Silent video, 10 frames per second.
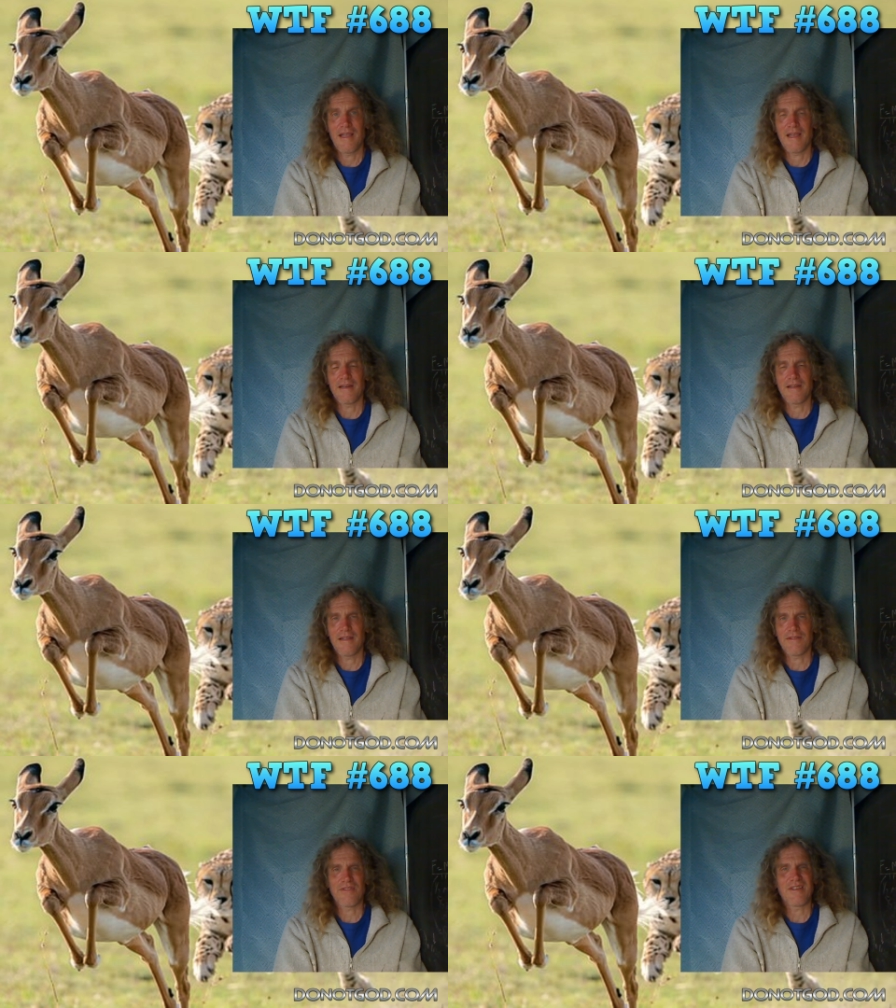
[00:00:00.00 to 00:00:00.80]

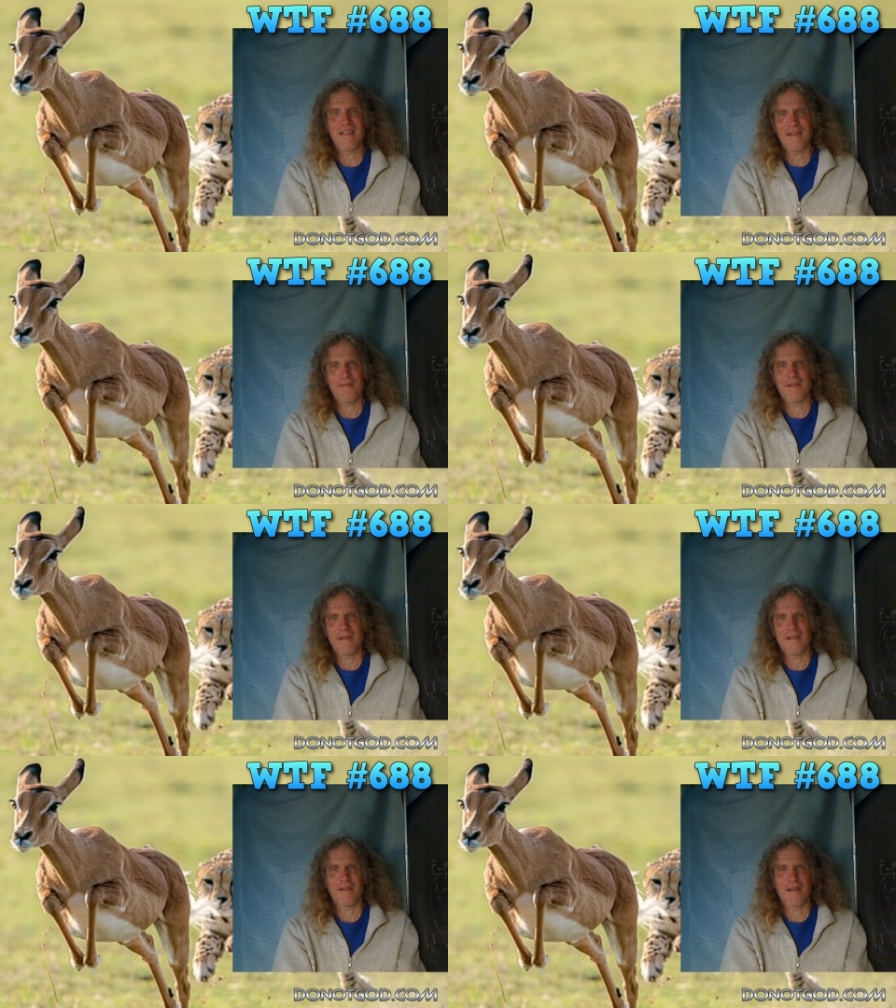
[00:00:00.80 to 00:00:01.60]
And it's a
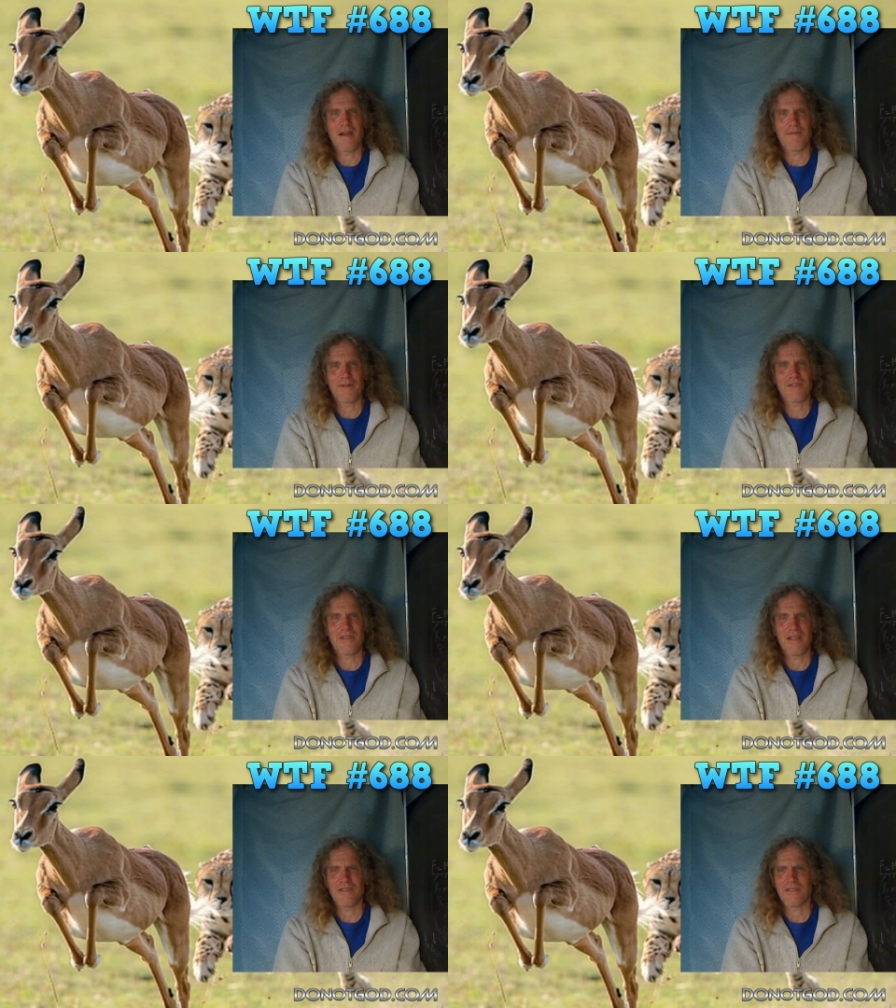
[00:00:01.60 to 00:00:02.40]
given in the
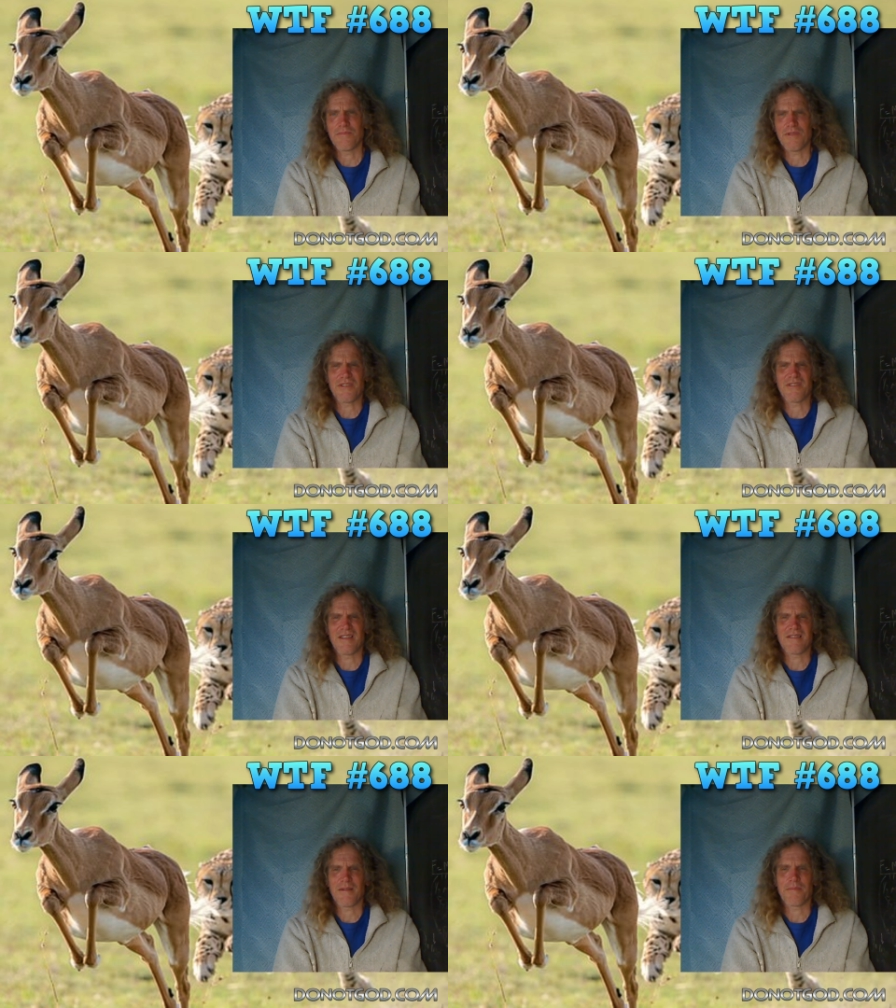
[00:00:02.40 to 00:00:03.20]
conversation when you
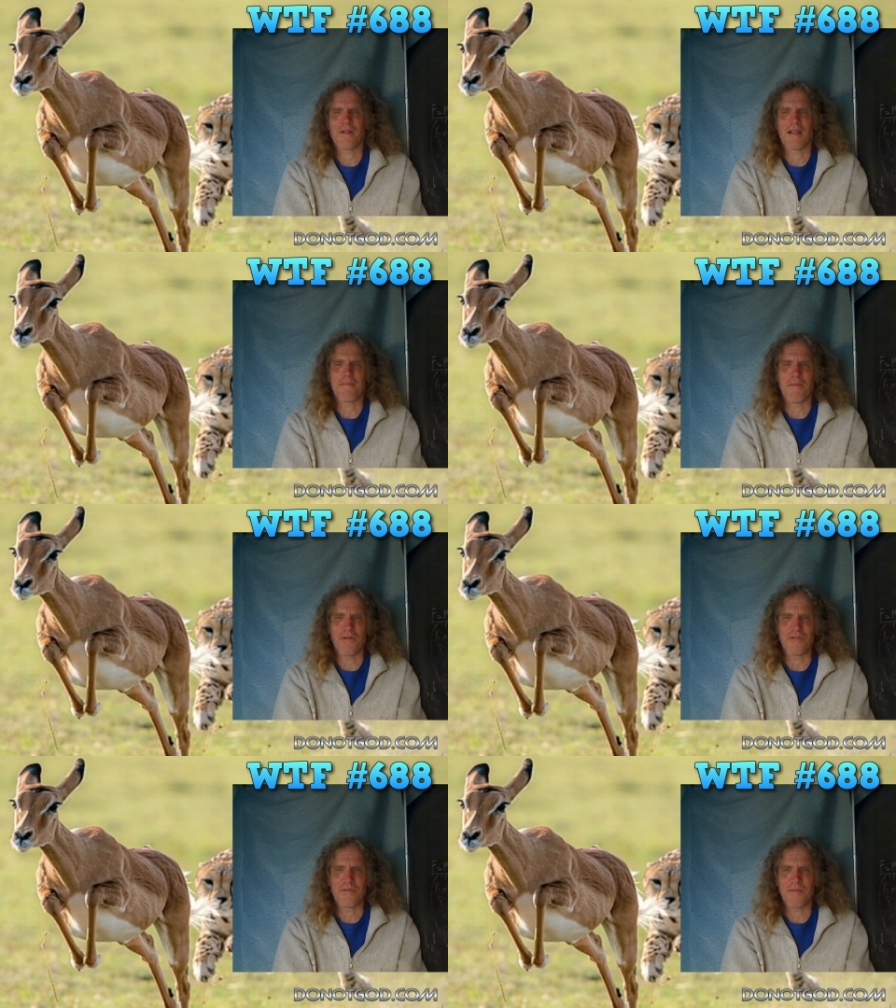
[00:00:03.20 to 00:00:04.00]
say something like
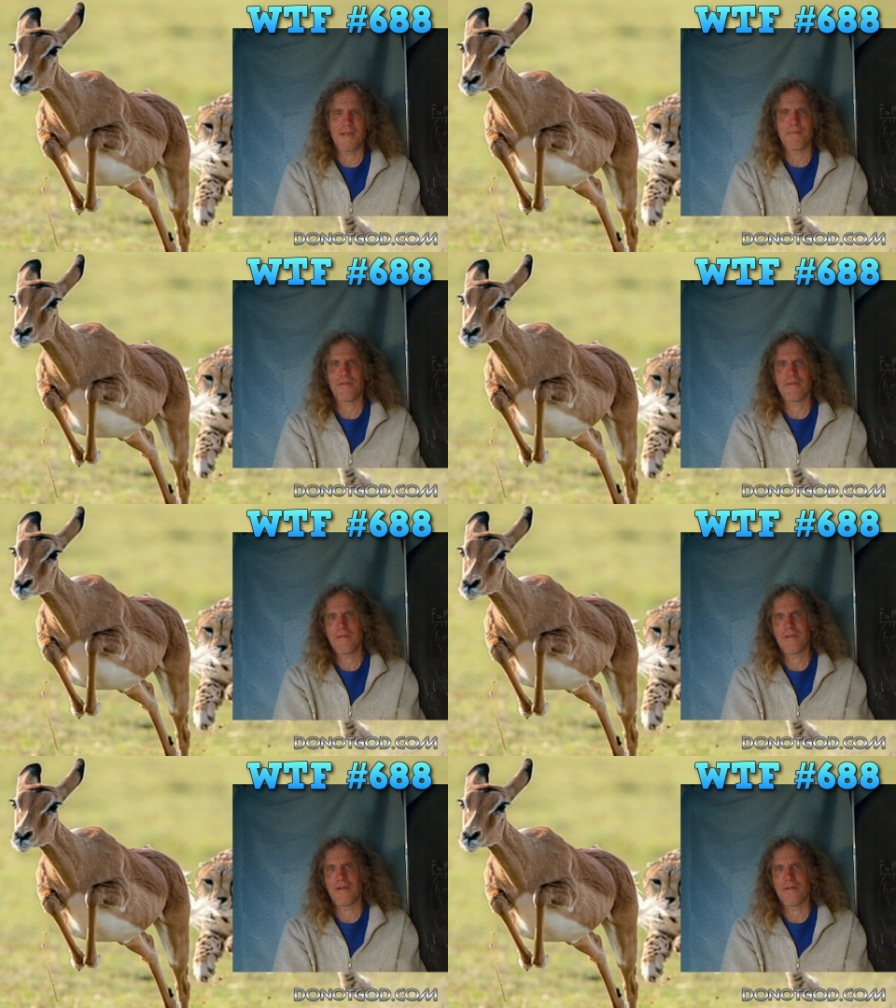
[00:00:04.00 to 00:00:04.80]
most
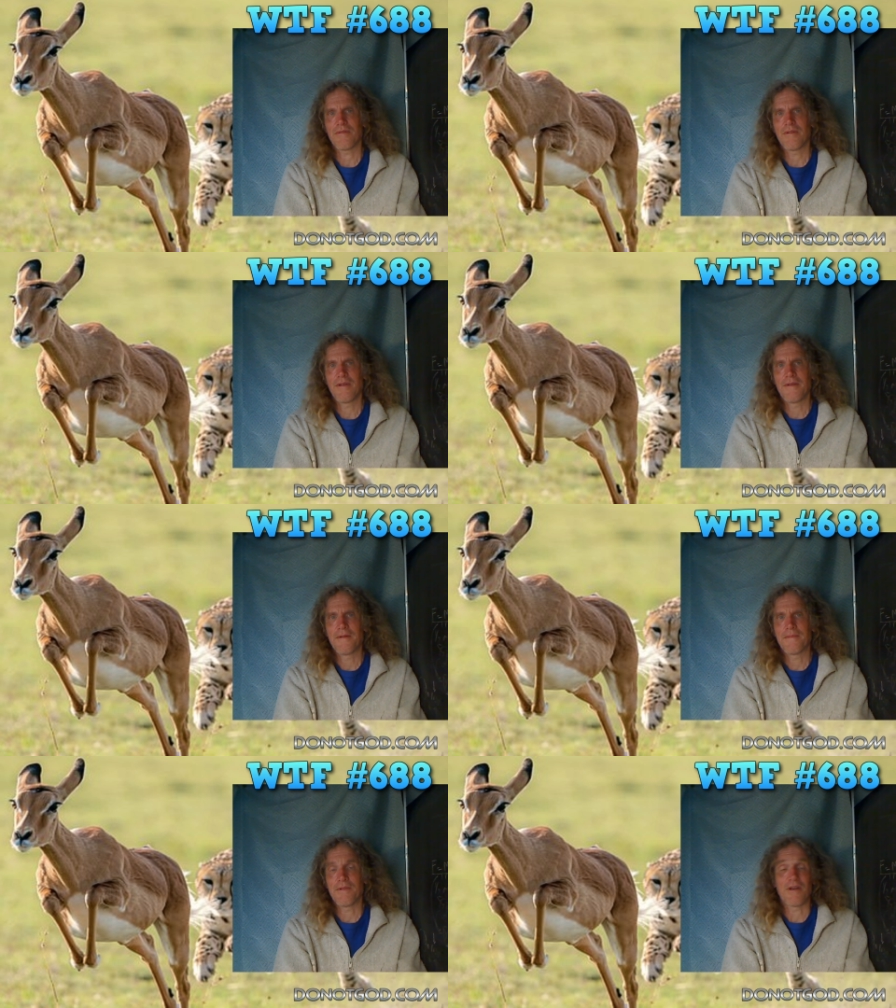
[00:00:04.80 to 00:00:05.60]
people, you know,
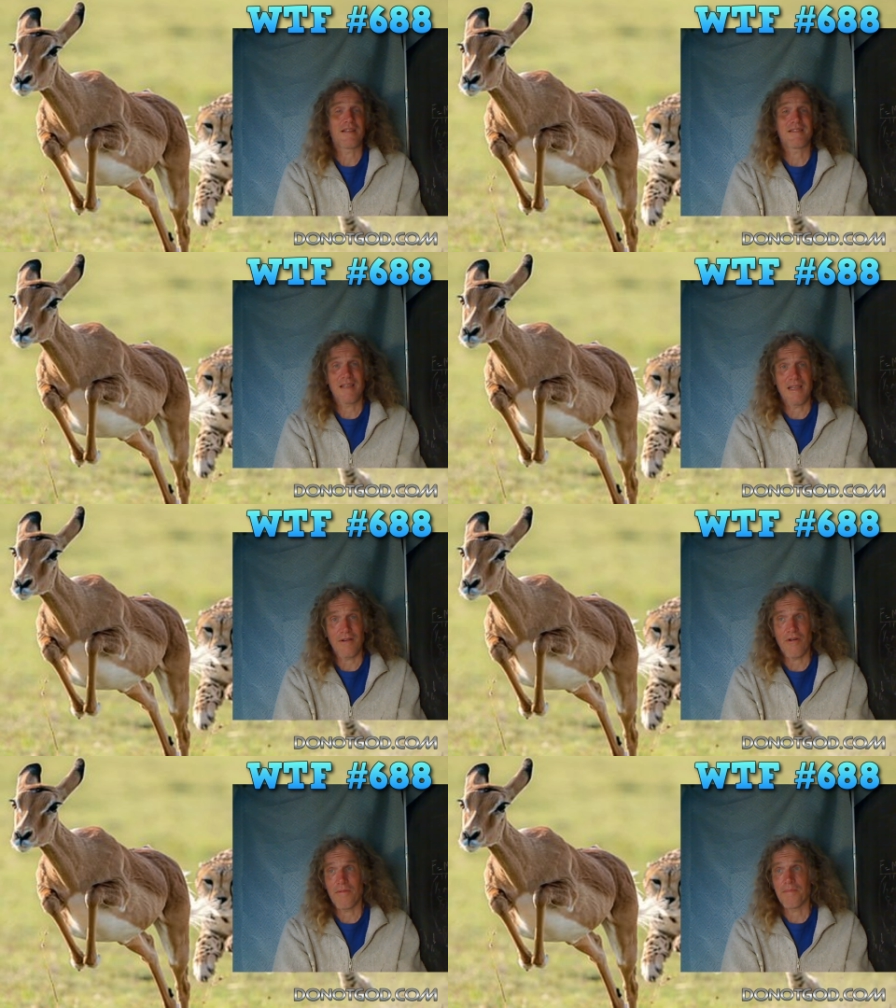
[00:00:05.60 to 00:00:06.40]
you're not
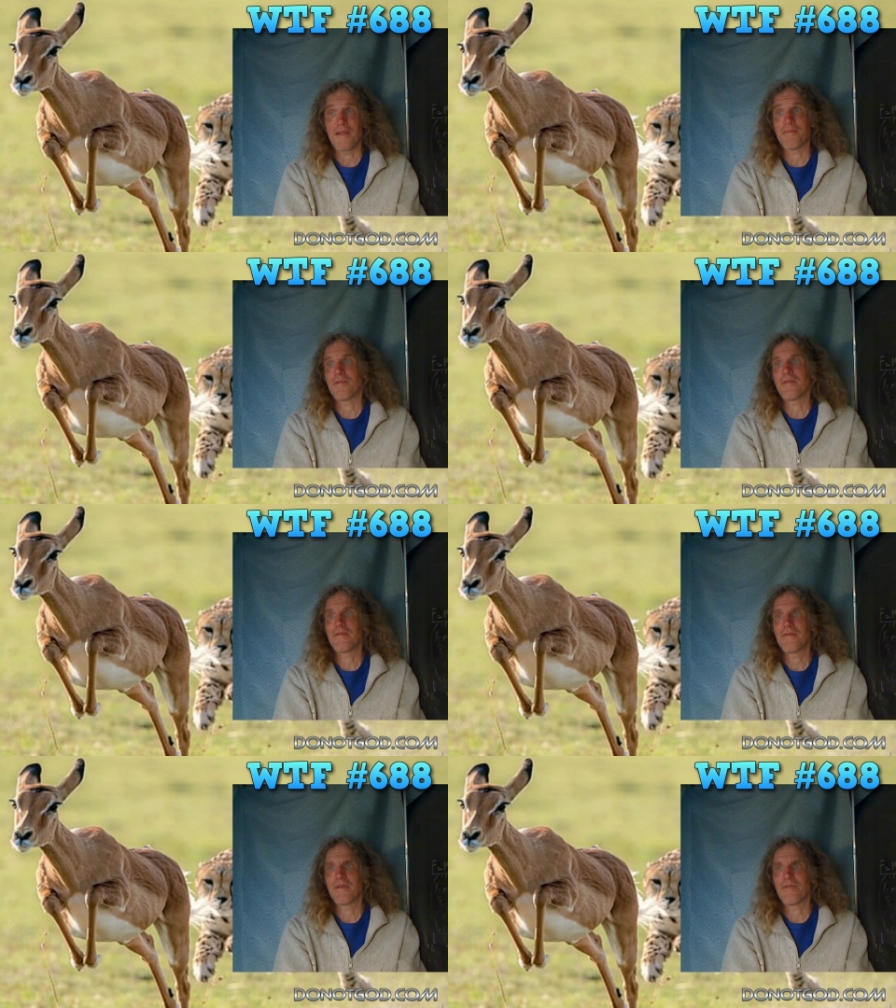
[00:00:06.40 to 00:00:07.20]
saying all people.